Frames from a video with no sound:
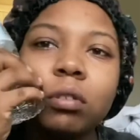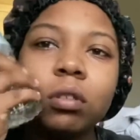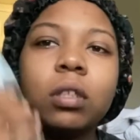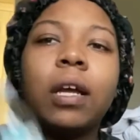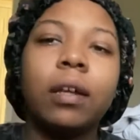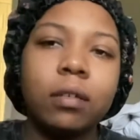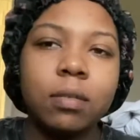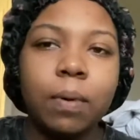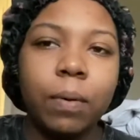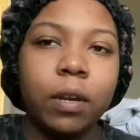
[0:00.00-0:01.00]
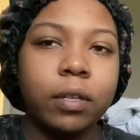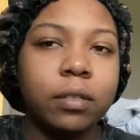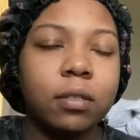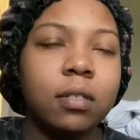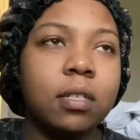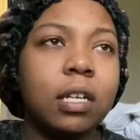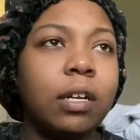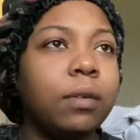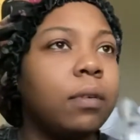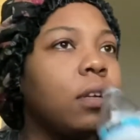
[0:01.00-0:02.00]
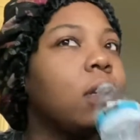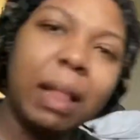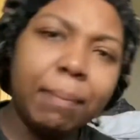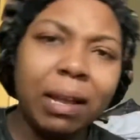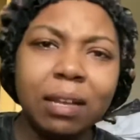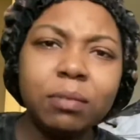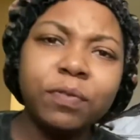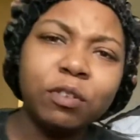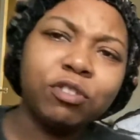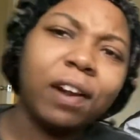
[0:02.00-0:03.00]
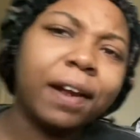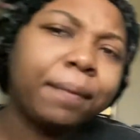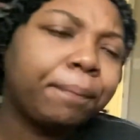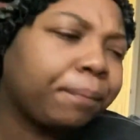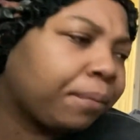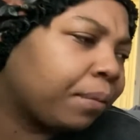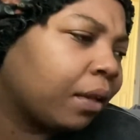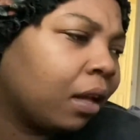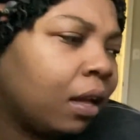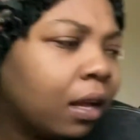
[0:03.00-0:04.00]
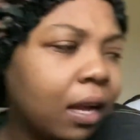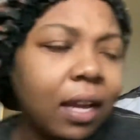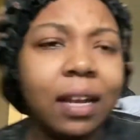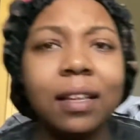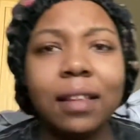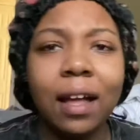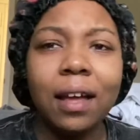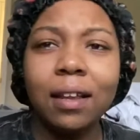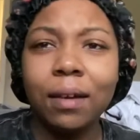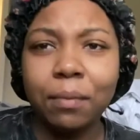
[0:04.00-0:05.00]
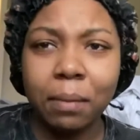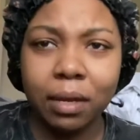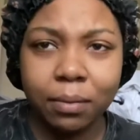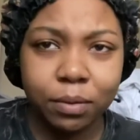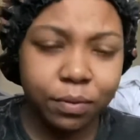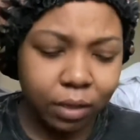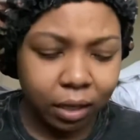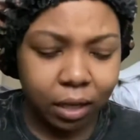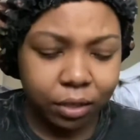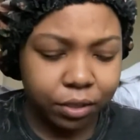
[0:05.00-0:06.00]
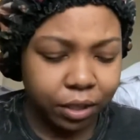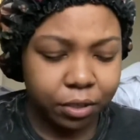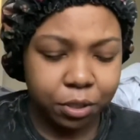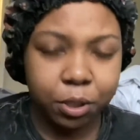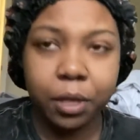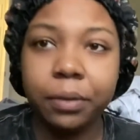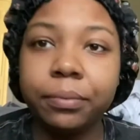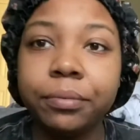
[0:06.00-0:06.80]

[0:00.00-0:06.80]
Yeah, it's my water. So my lips feel dry. I hate that. I hate like when my lips feel like extra dry.